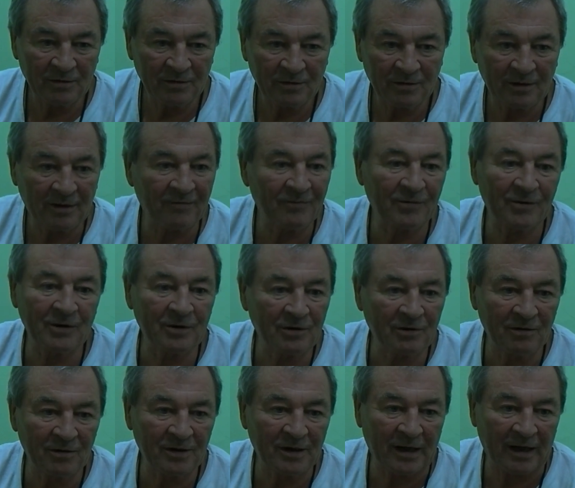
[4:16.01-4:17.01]
in everything
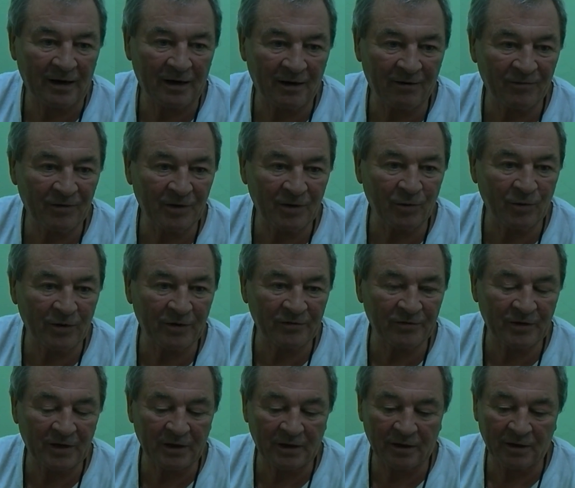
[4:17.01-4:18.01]
you look at, everything you
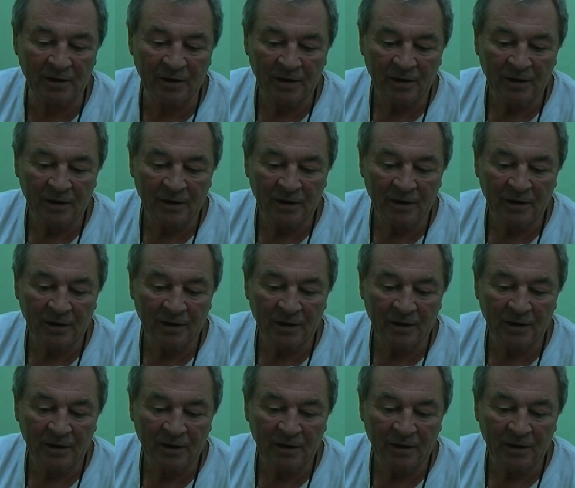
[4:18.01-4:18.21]
understand.